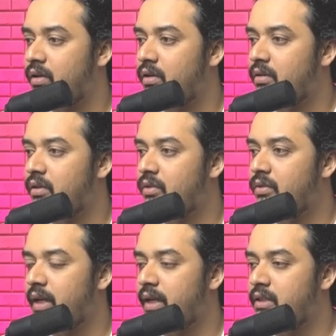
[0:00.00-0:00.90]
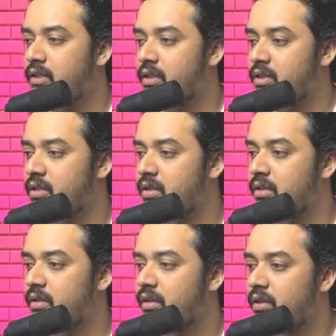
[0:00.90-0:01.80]
you can just
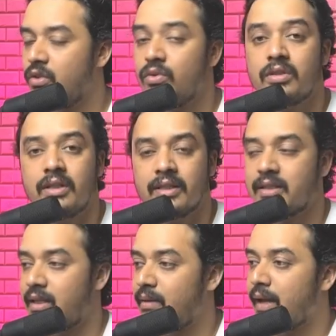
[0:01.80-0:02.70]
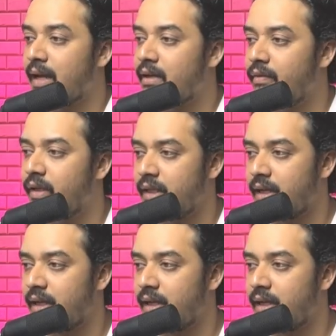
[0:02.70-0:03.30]
use this same activity.